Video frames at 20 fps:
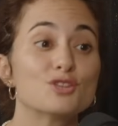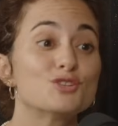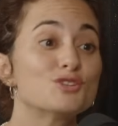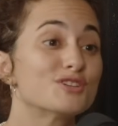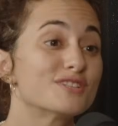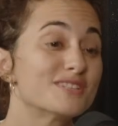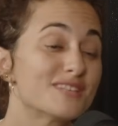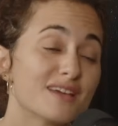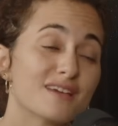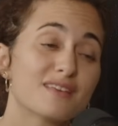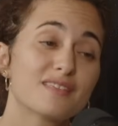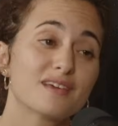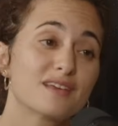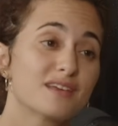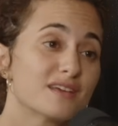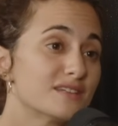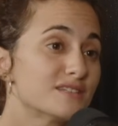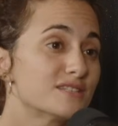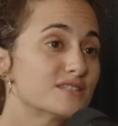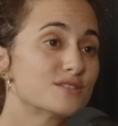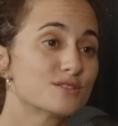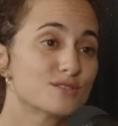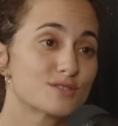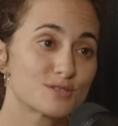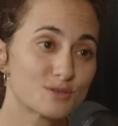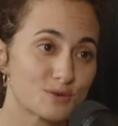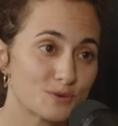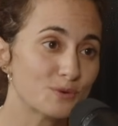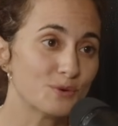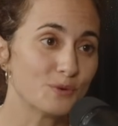To take the kids to
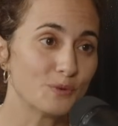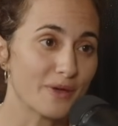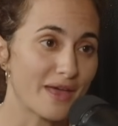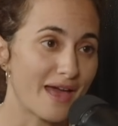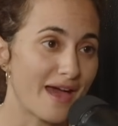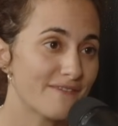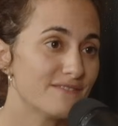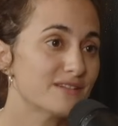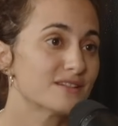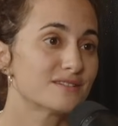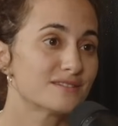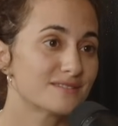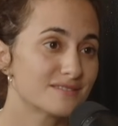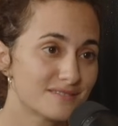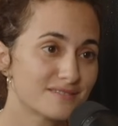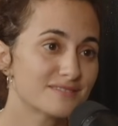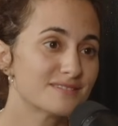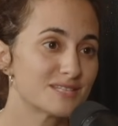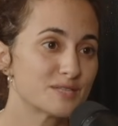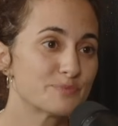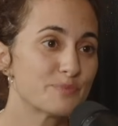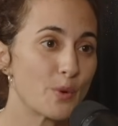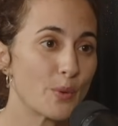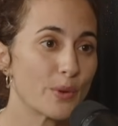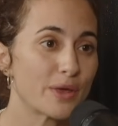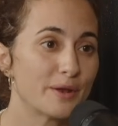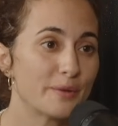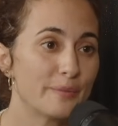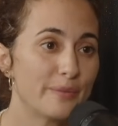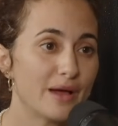school. We haven't
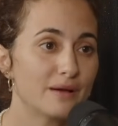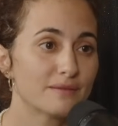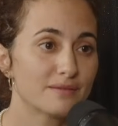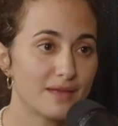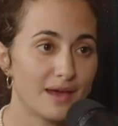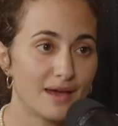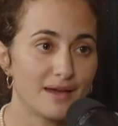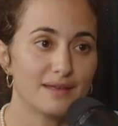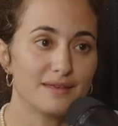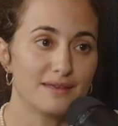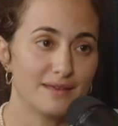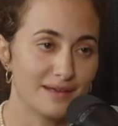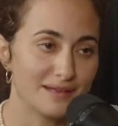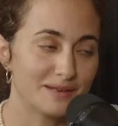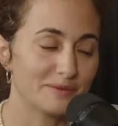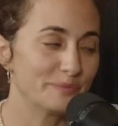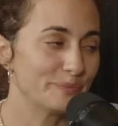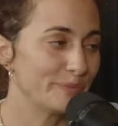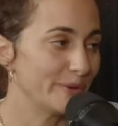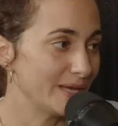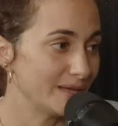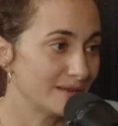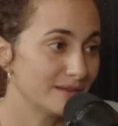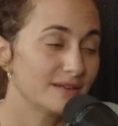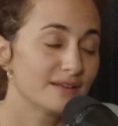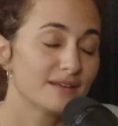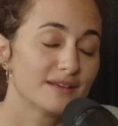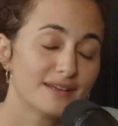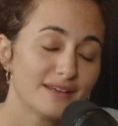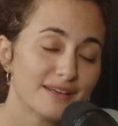spoken about that yet, but
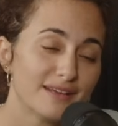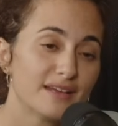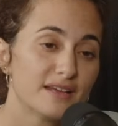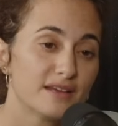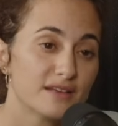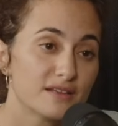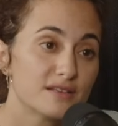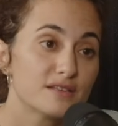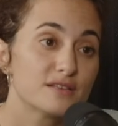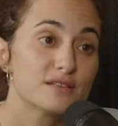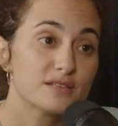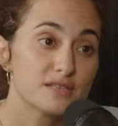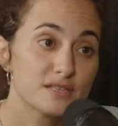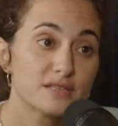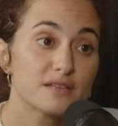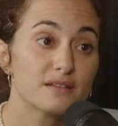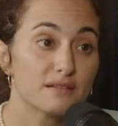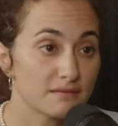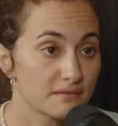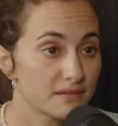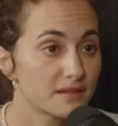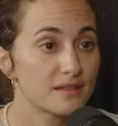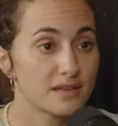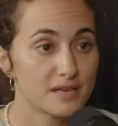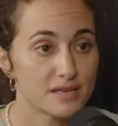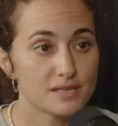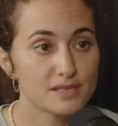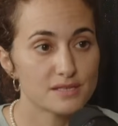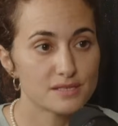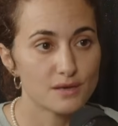
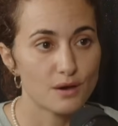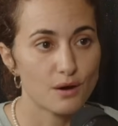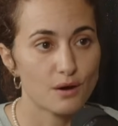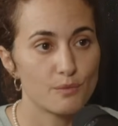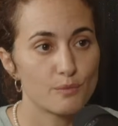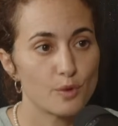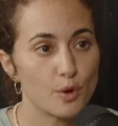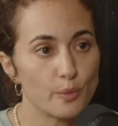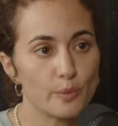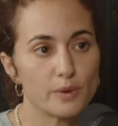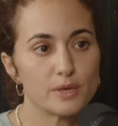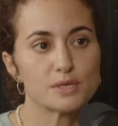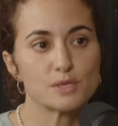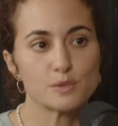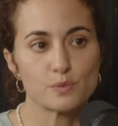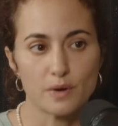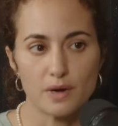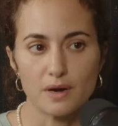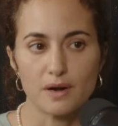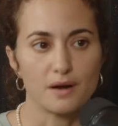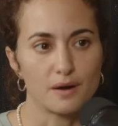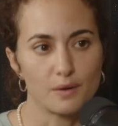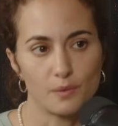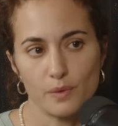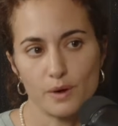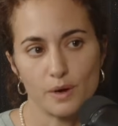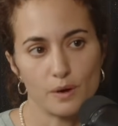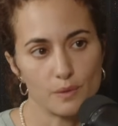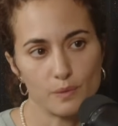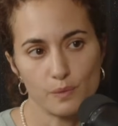these are moments where
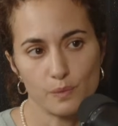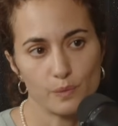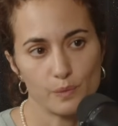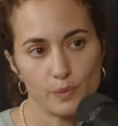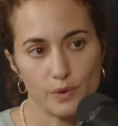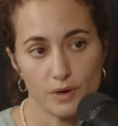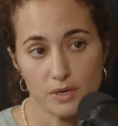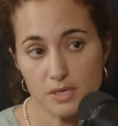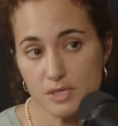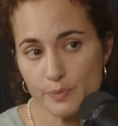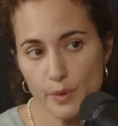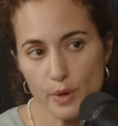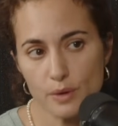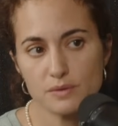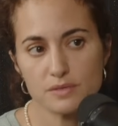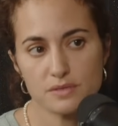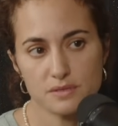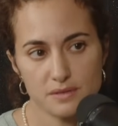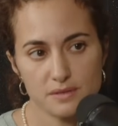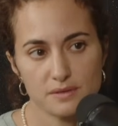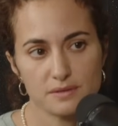we're exposed.